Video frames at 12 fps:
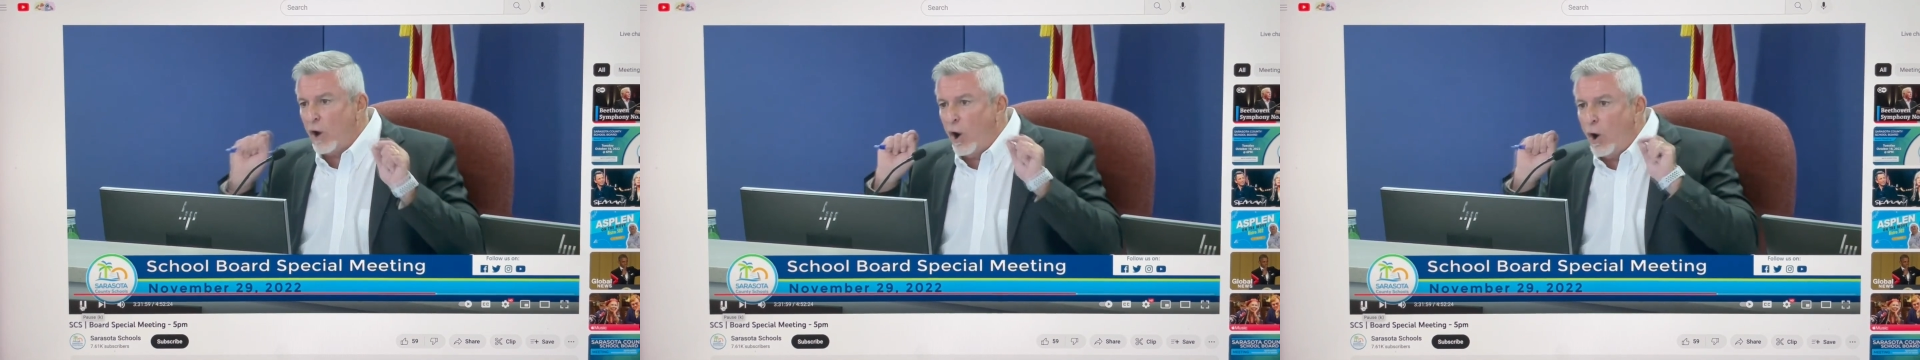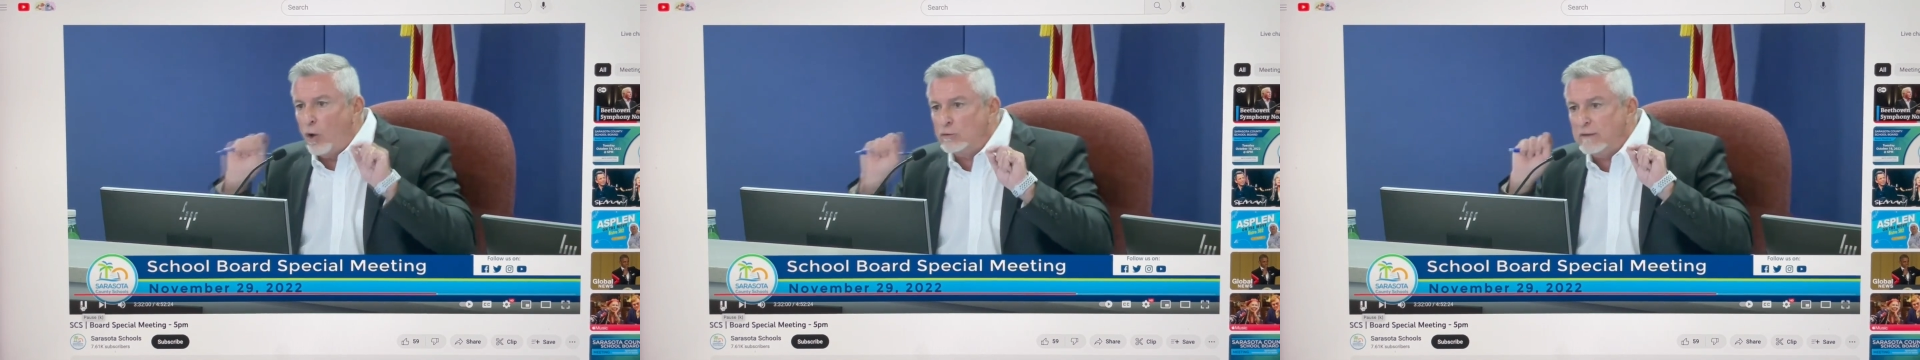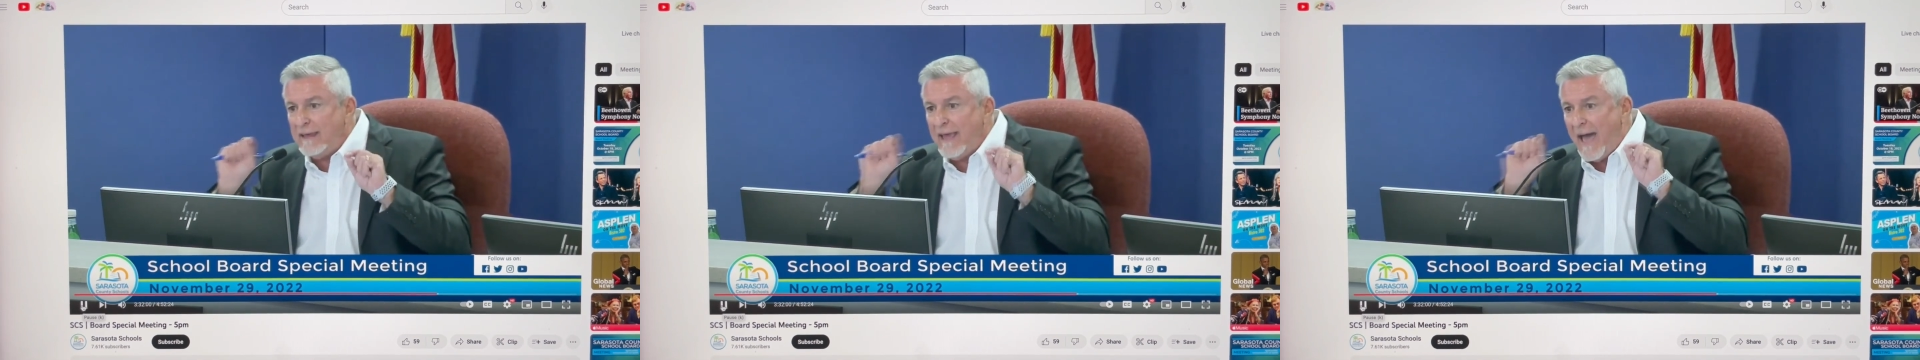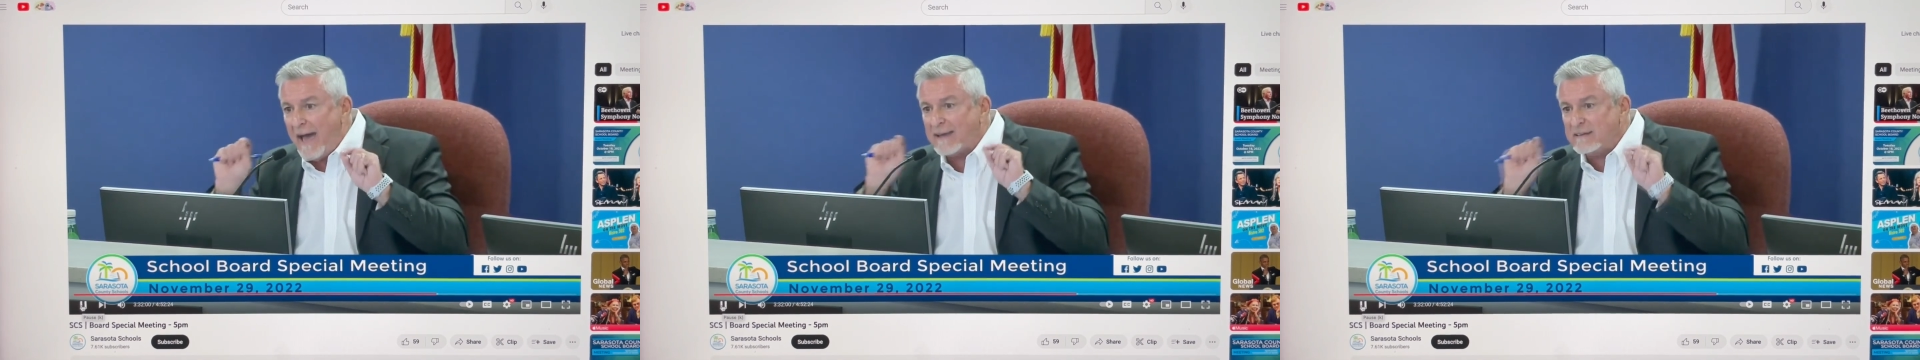only
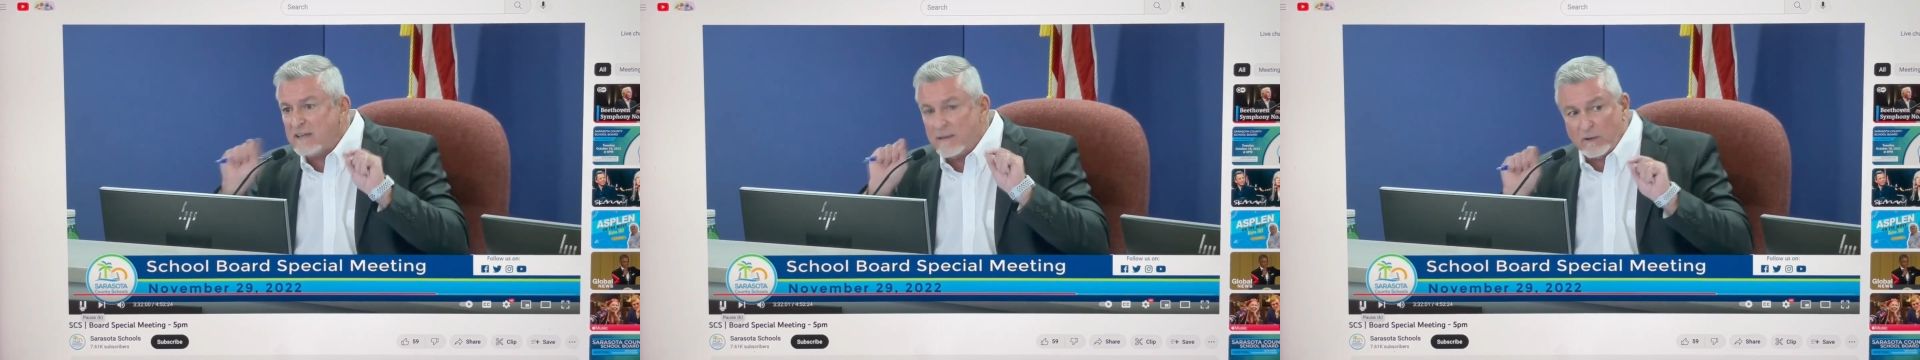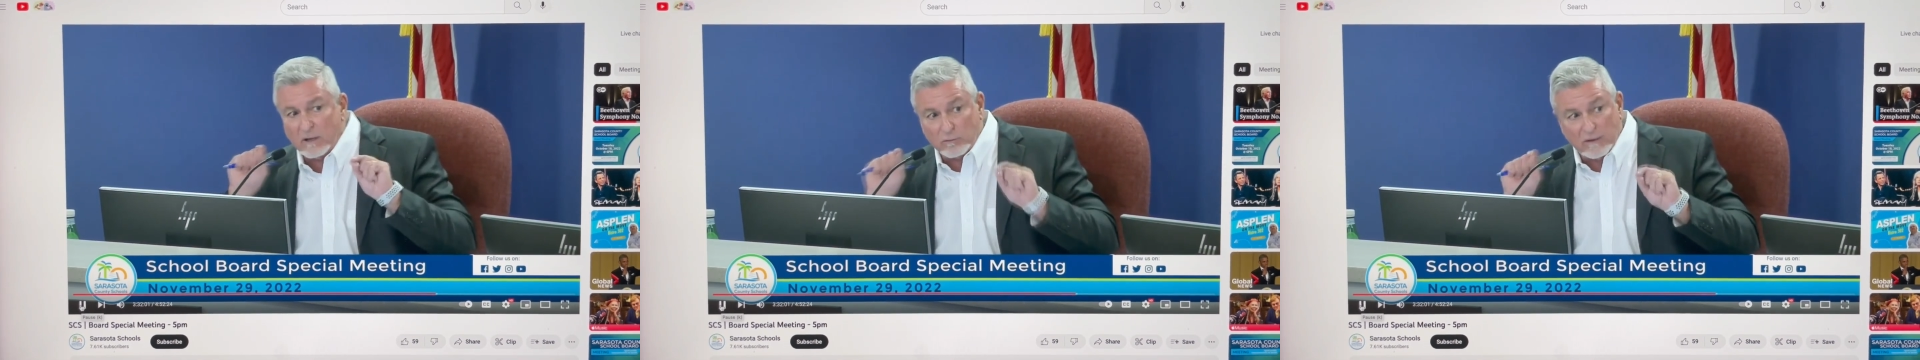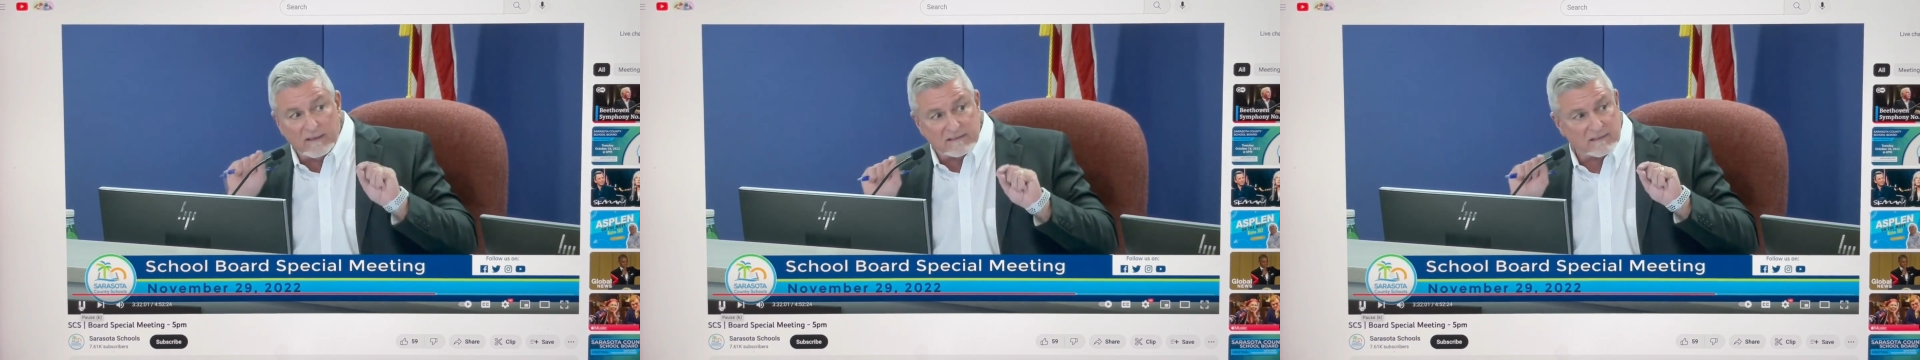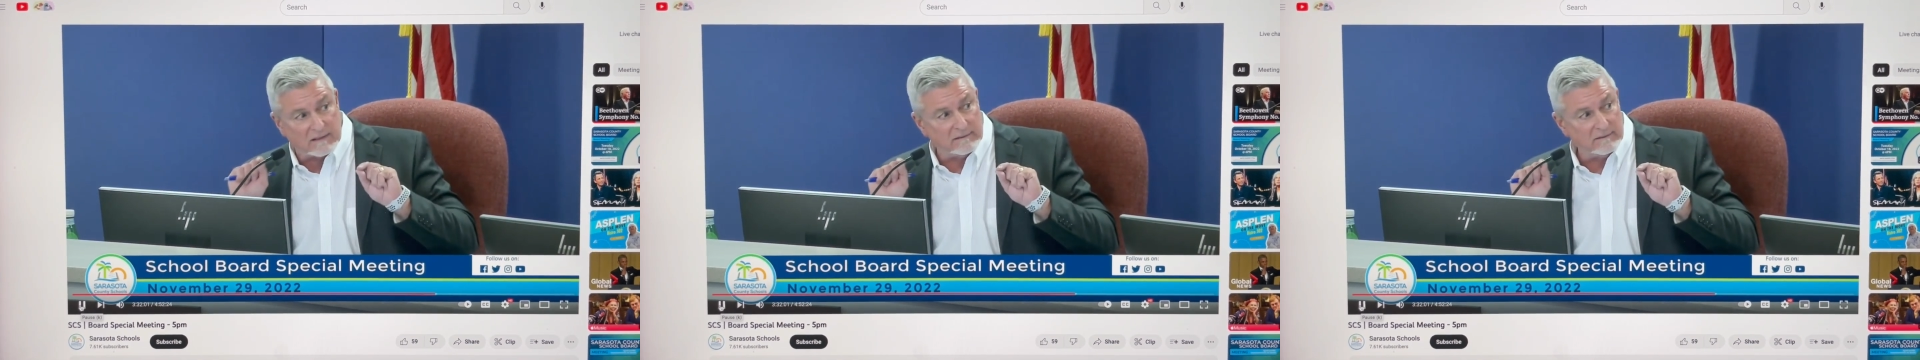academic
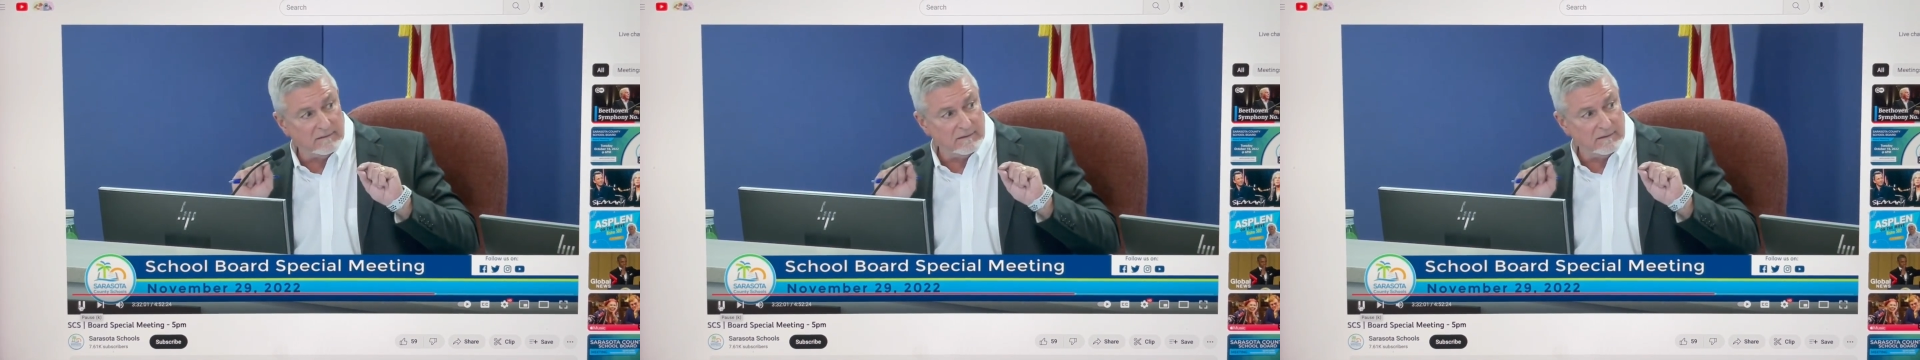reason